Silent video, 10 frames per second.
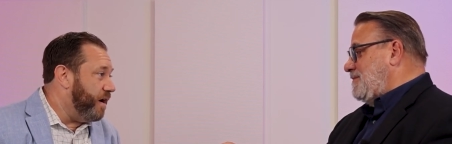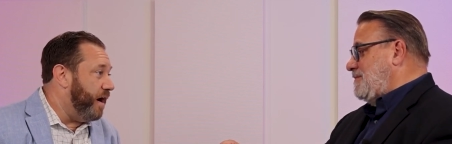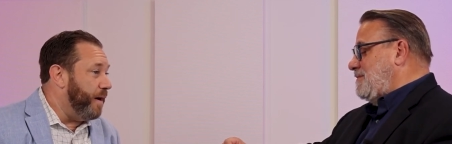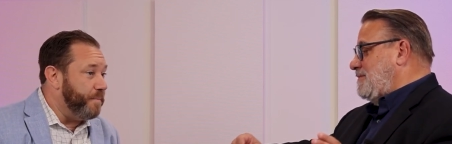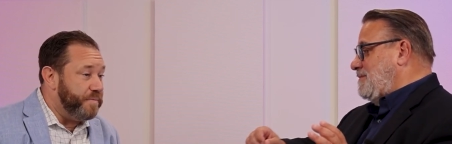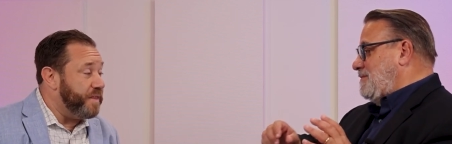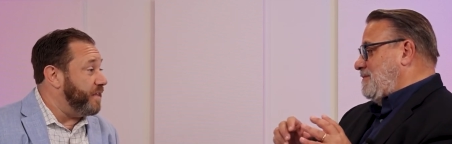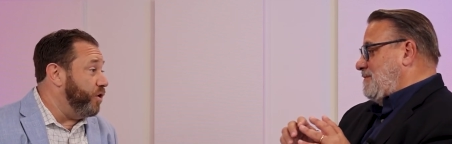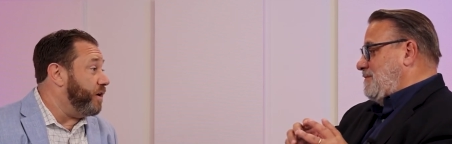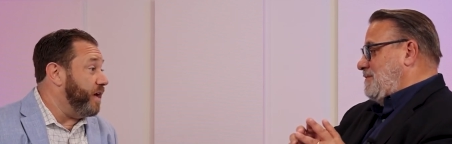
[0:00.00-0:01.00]
Speaker 1: Um, they
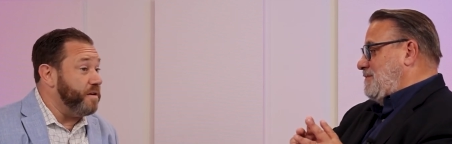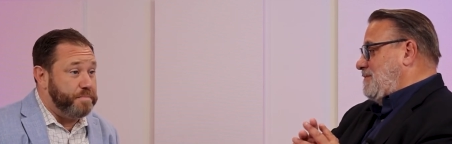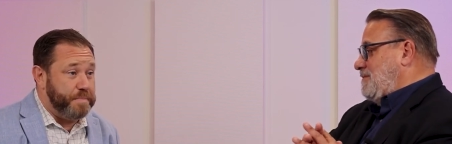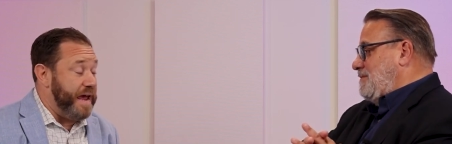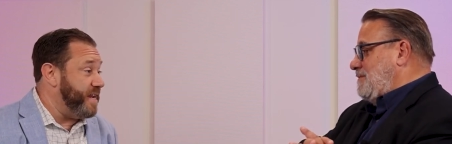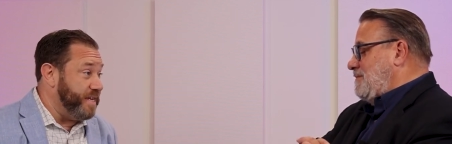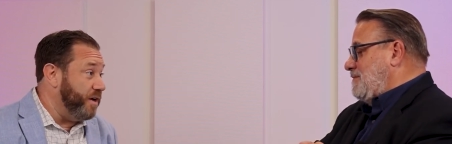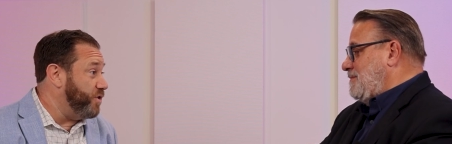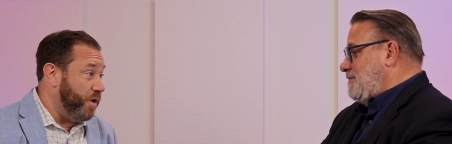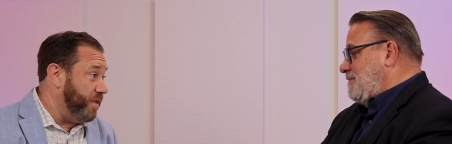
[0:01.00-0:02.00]
look at bad
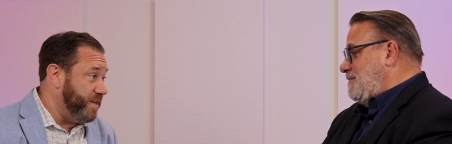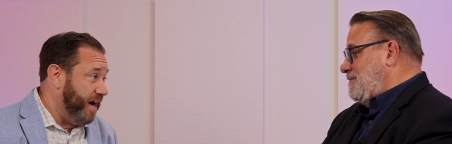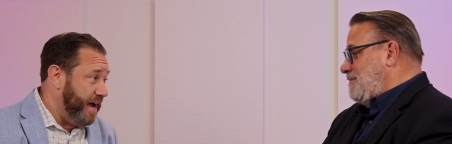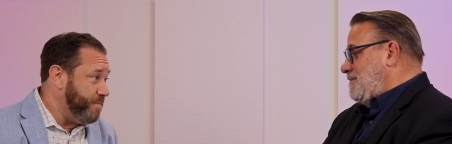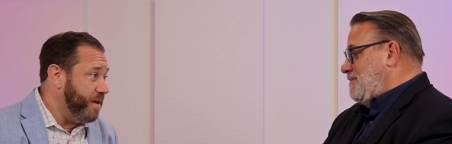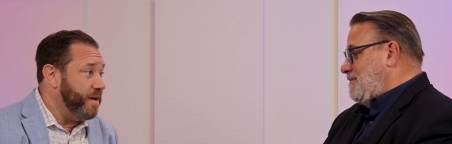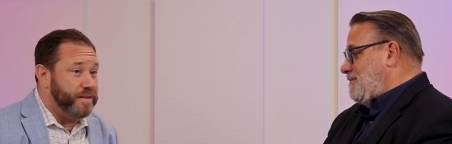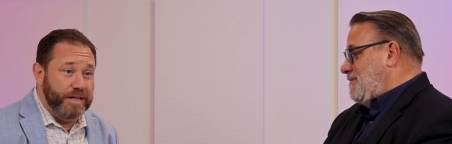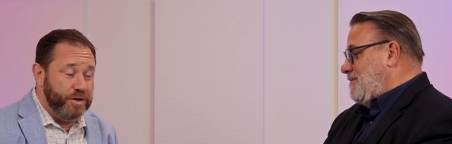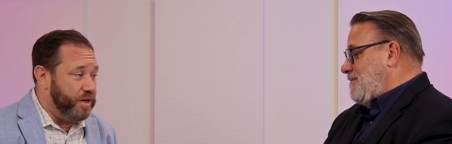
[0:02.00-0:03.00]
deals all the time.
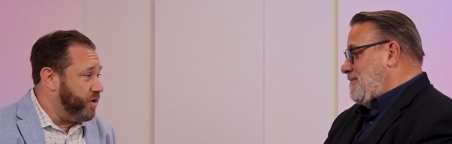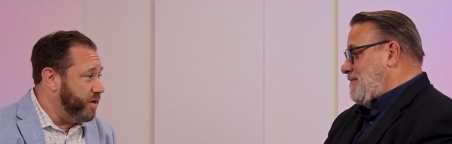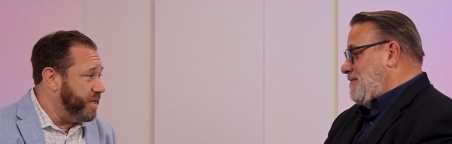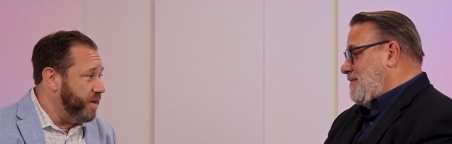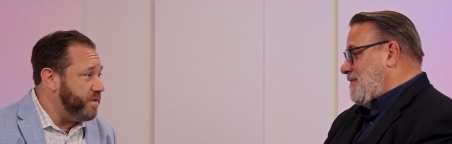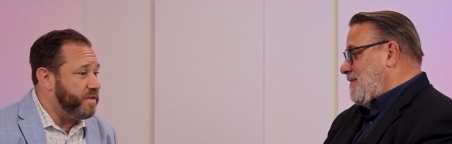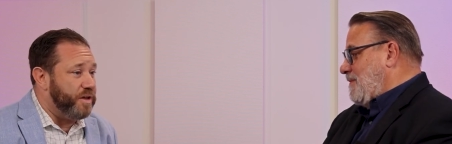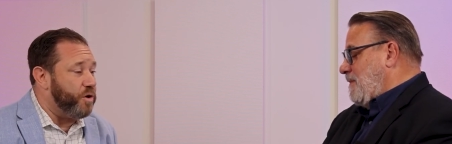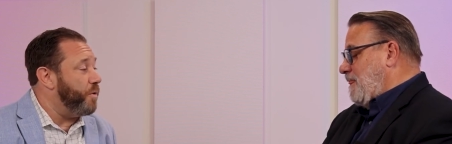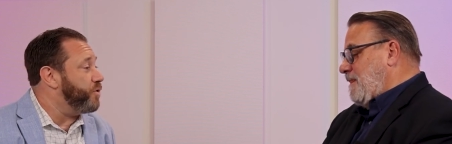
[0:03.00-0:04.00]
They look at good deals.
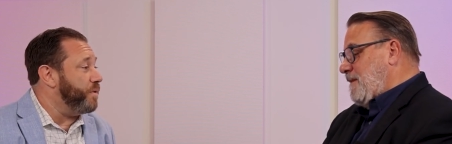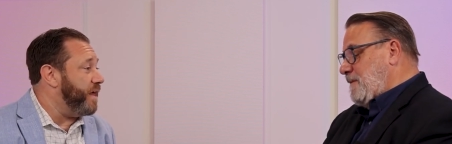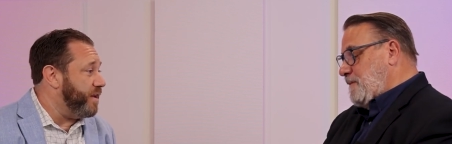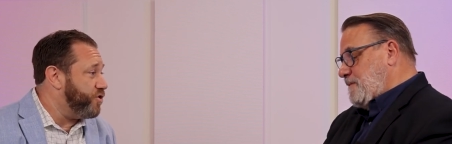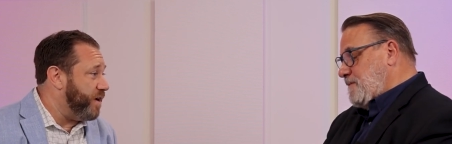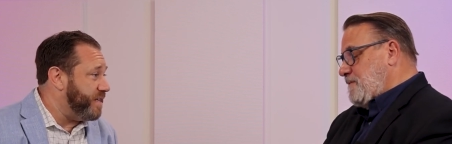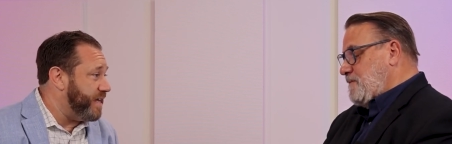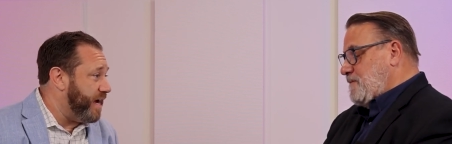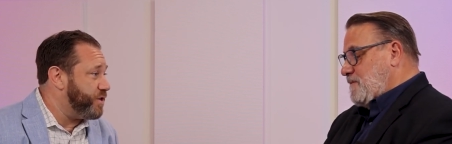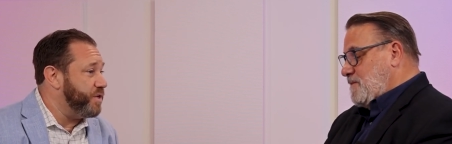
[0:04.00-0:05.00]
They're going through a lot of
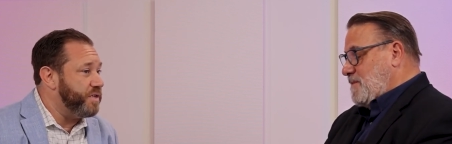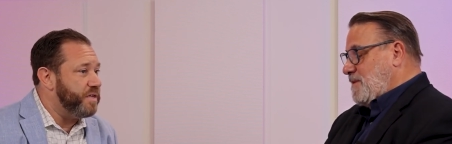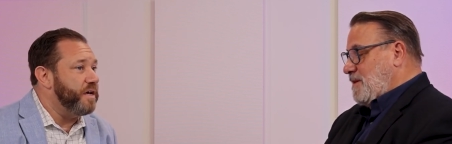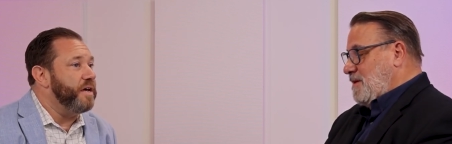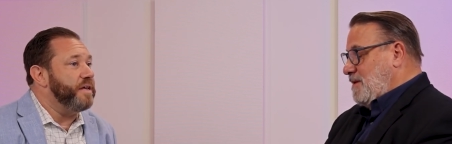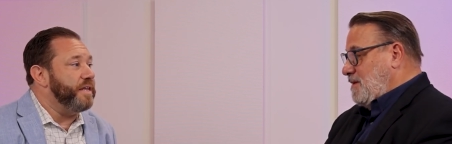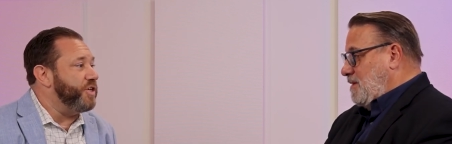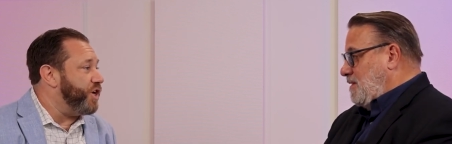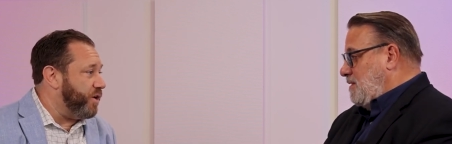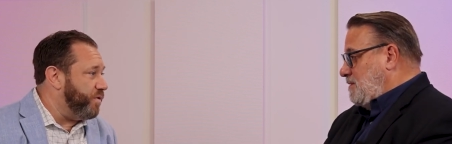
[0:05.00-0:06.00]
transactions. They
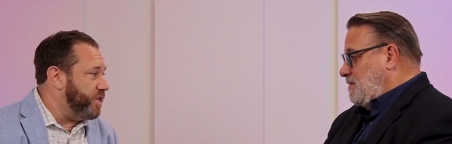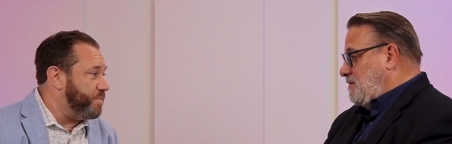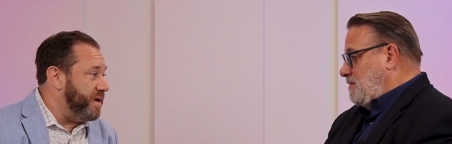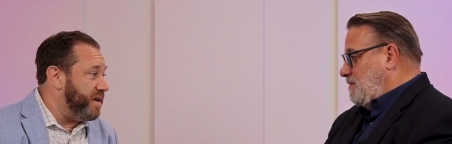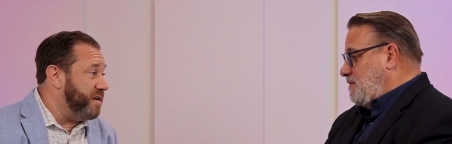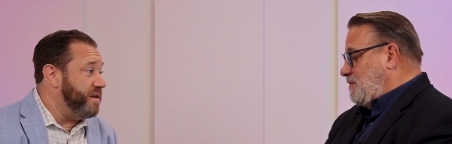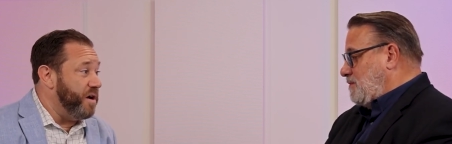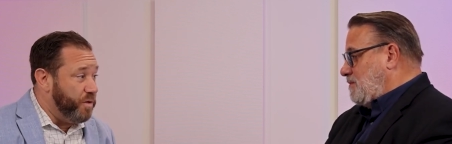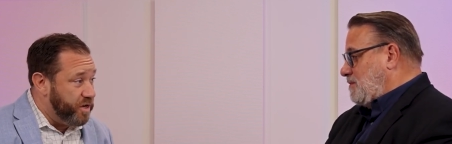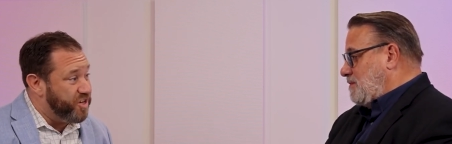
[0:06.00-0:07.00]
generally speaking
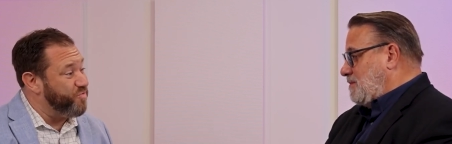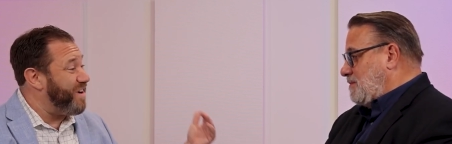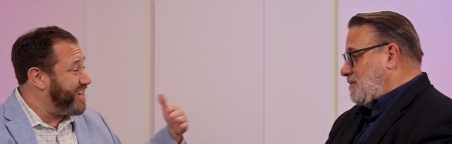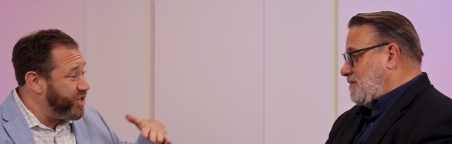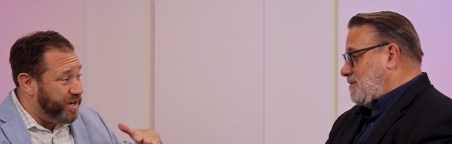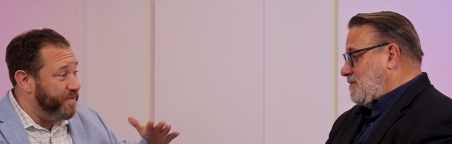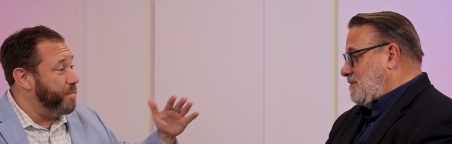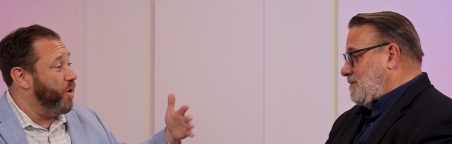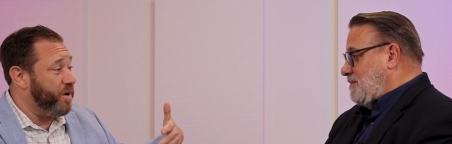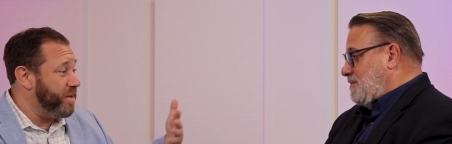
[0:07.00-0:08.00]
know the direction of the
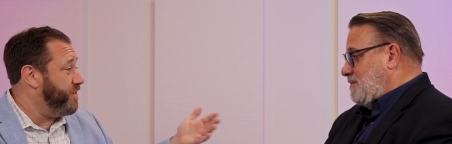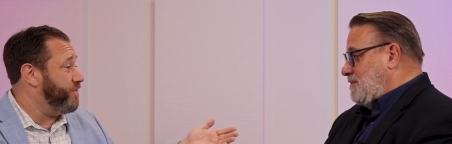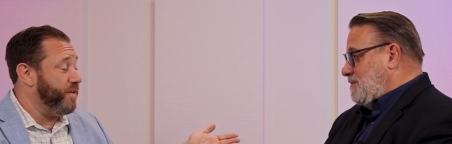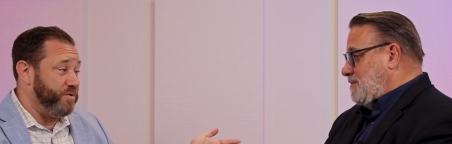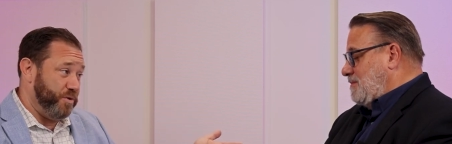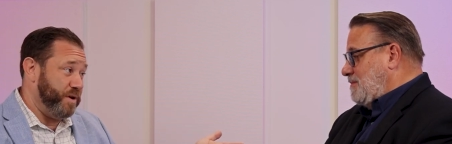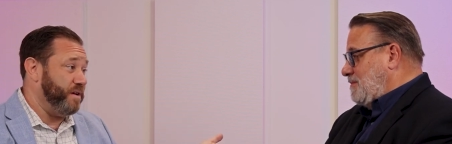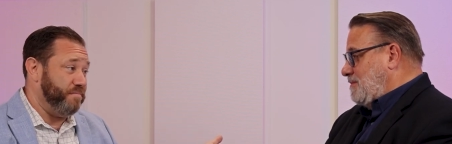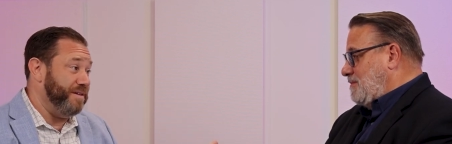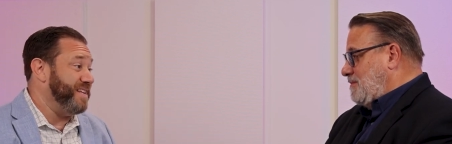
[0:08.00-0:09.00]
market if they're doing
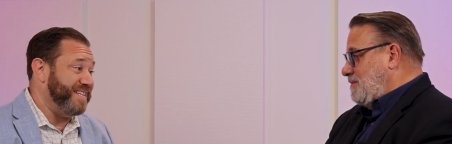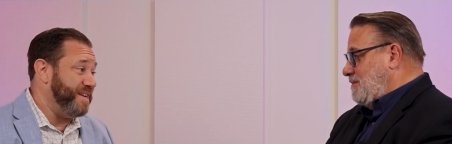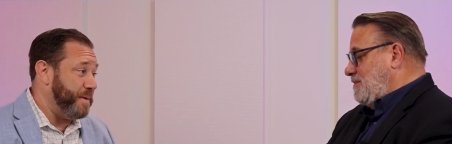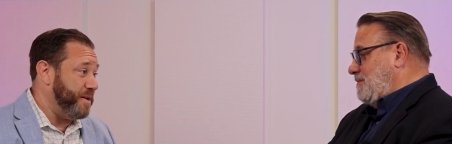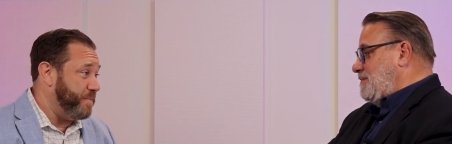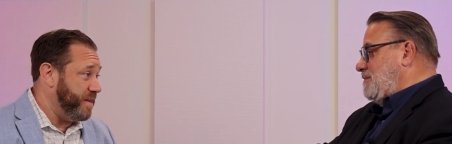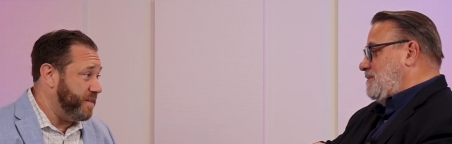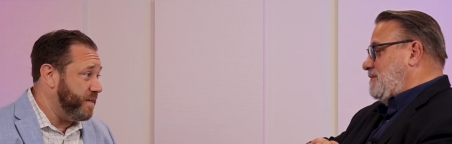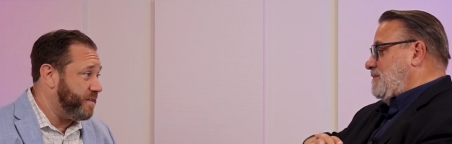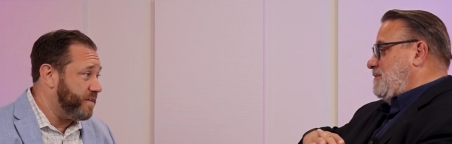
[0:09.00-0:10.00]
a decent amount of
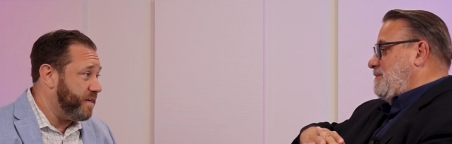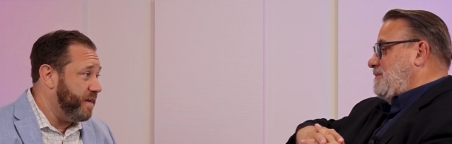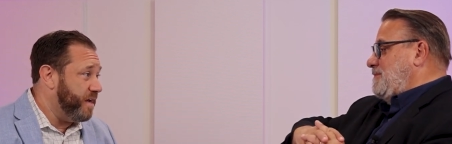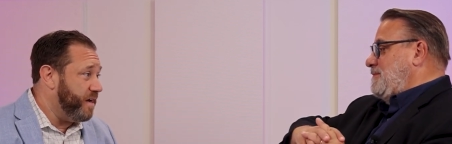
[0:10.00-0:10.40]
business.